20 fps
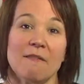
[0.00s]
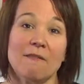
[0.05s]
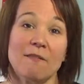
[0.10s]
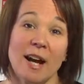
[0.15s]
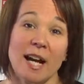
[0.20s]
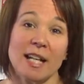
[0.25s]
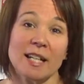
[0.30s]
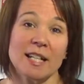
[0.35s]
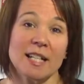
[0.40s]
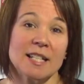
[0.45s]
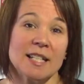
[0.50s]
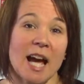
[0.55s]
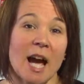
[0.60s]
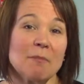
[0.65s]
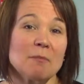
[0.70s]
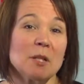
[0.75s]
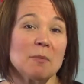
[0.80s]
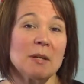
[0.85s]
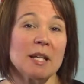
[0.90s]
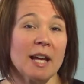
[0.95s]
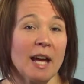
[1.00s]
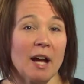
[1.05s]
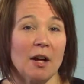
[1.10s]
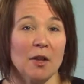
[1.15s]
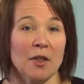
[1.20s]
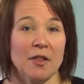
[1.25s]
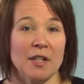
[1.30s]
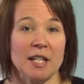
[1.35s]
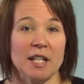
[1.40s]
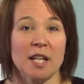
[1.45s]
Finding time to be
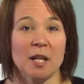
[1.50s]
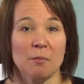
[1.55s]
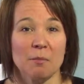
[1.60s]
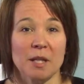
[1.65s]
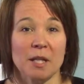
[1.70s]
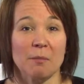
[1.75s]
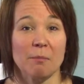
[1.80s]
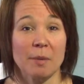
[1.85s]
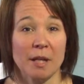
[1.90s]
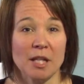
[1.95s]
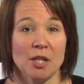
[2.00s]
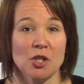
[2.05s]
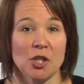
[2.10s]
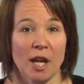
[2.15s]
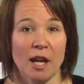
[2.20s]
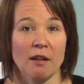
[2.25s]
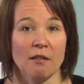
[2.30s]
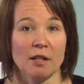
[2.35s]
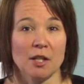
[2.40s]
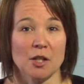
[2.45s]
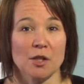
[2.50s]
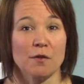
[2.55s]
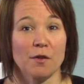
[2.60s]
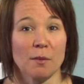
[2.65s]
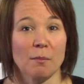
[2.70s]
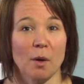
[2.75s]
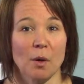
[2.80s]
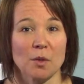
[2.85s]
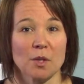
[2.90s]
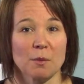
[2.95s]
healthy can be a big challenge for
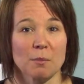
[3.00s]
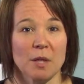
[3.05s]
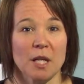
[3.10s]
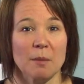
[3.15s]
most